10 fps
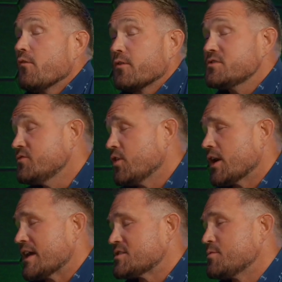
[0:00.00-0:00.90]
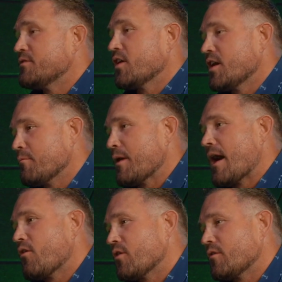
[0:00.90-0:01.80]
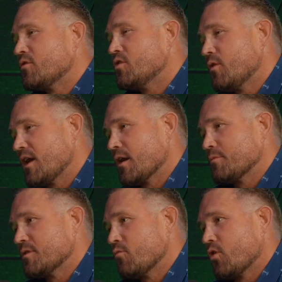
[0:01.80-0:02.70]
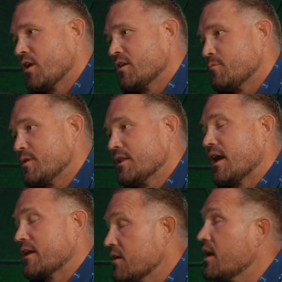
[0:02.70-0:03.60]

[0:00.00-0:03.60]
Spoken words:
First of all, it has to be very empowering when you wake up in the morning to be like,